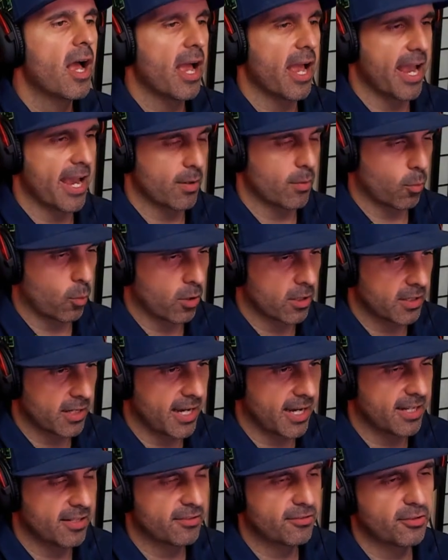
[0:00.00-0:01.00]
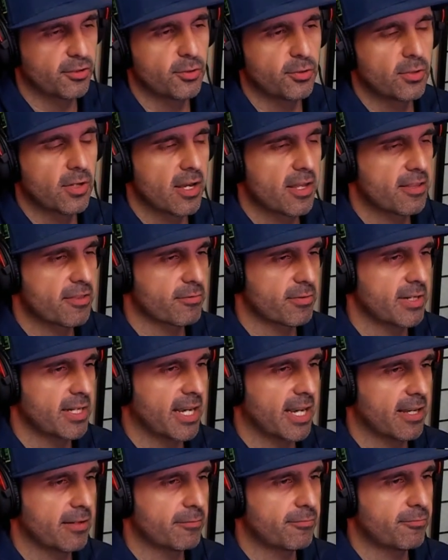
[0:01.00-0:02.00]
and 1 and 2, 3
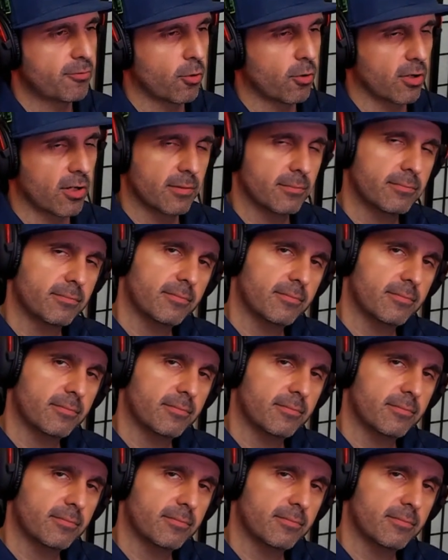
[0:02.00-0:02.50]
and 4.